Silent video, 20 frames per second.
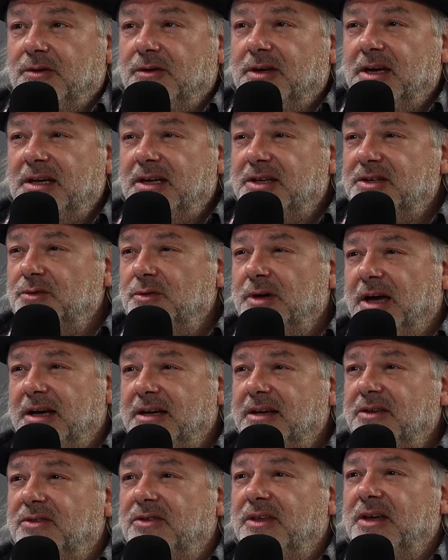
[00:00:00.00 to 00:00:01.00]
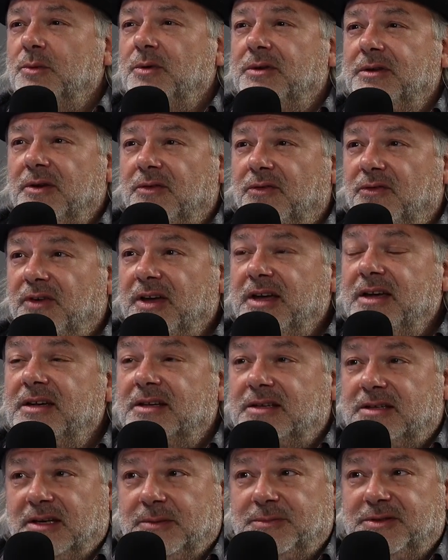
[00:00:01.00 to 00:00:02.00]
You cannot do anything with your
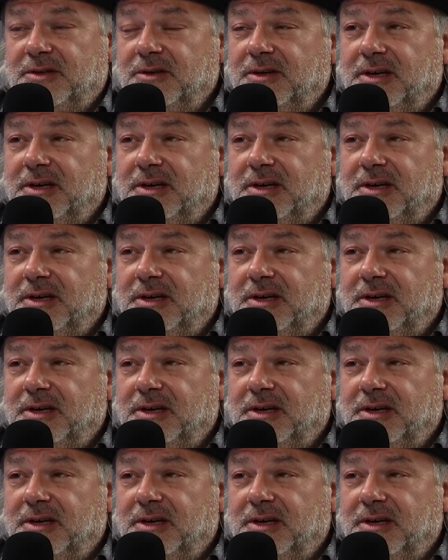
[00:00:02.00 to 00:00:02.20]
fingertips.